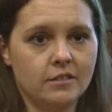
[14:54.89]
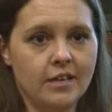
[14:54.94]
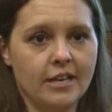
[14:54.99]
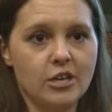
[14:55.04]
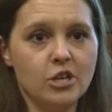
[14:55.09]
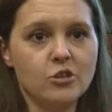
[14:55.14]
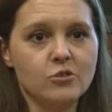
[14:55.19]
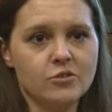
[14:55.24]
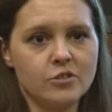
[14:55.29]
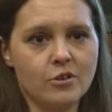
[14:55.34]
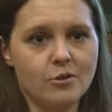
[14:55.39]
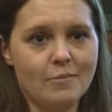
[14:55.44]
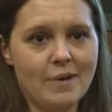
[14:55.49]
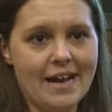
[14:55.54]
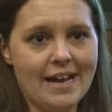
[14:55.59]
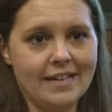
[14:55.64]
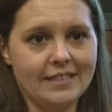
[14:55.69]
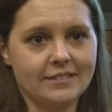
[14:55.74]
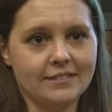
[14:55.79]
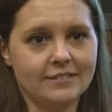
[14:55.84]
and who's going to
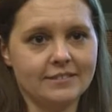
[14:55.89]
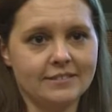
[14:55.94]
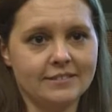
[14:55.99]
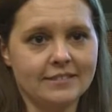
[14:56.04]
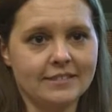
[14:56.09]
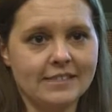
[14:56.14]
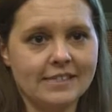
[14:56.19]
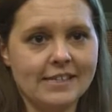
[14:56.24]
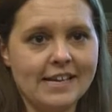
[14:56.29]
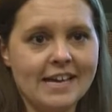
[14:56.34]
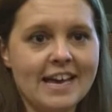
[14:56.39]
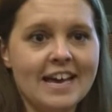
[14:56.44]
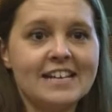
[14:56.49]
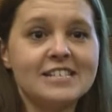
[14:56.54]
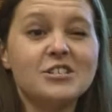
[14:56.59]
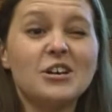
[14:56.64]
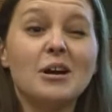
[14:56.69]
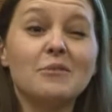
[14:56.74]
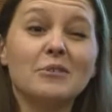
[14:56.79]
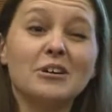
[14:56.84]
buy it.
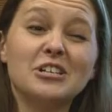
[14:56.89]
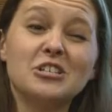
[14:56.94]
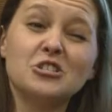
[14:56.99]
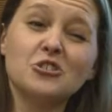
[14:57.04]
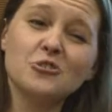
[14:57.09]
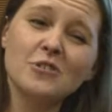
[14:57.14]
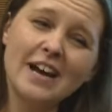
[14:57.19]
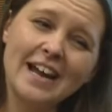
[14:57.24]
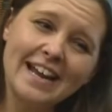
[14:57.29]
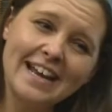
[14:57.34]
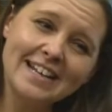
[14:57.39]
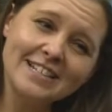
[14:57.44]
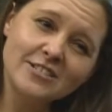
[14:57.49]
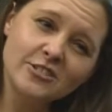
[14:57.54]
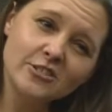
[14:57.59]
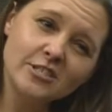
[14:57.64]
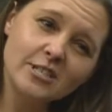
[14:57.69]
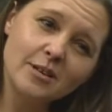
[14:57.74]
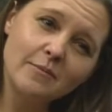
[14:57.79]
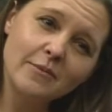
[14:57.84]
And so I'm going to try to
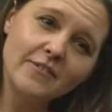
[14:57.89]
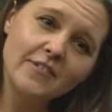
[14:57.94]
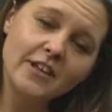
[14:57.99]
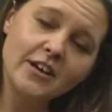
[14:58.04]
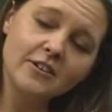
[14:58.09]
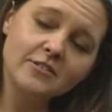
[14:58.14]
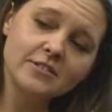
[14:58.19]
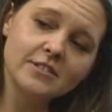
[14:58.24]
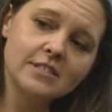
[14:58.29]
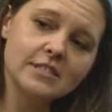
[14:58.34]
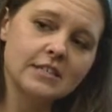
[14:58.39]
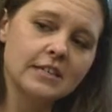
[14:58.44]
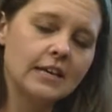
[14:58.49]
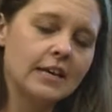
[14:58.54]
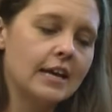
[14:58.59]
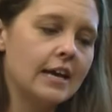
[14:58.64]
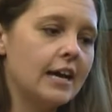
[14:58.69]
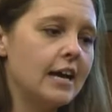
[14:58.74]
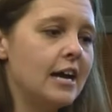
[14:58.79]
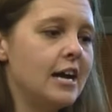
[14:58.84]
answer some of those.
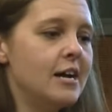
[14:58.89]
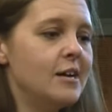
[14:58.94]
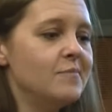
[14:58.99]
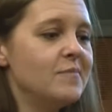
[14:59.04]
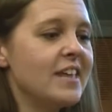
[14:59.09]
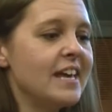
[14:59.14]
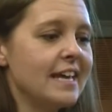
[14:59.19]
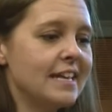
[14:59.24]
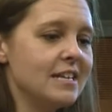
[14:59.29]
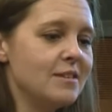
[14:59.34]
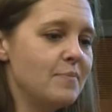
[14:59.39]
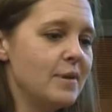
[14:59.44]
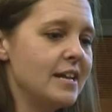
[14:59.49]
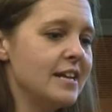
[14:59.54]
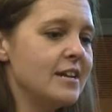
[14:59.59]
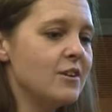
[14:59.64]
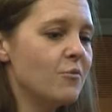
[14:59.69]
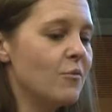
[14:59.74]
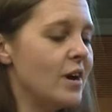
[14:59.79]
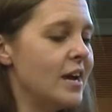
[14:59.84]
Um, the
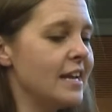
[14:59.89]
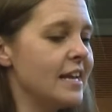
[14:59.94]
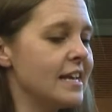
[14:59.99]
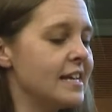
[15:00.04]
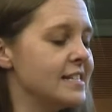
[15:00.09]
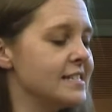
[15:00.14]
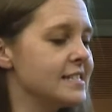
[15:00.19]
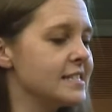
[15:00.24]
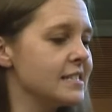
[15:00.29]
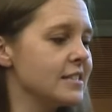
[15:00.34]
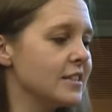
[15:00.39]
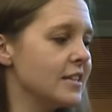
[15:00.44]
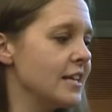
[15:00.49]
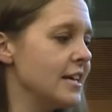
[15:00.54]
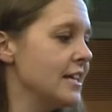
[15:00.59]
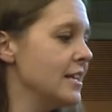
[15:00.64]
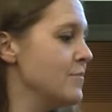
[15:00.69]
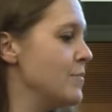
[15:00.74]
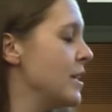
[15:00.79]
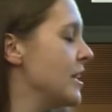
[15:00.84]
independent one is, the
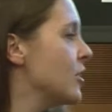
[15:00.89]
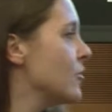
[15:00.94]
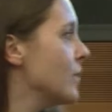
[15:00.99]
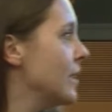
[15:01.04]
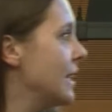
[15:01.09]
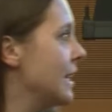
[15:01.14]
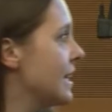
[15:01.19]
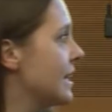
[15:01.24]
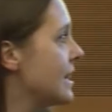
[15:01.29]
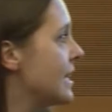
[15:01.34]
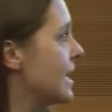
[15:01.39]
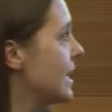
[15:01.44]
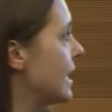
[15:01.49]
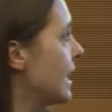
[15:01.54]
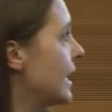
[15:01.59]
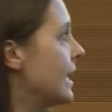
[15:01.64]
independent reading thing